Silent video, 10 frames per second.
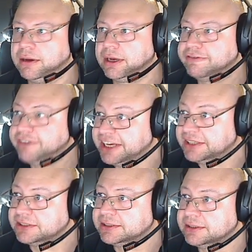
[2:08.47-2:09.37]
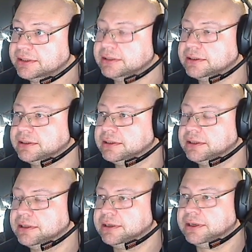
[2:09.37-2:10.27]
face.
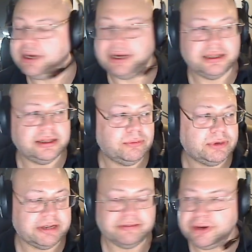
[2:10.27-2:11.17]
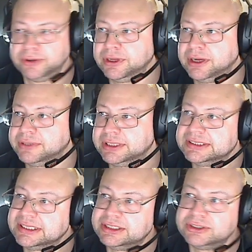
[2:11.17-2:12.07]
And what I found out is
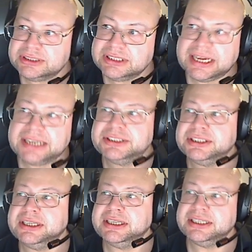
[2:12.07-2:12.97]
that it doesn't actually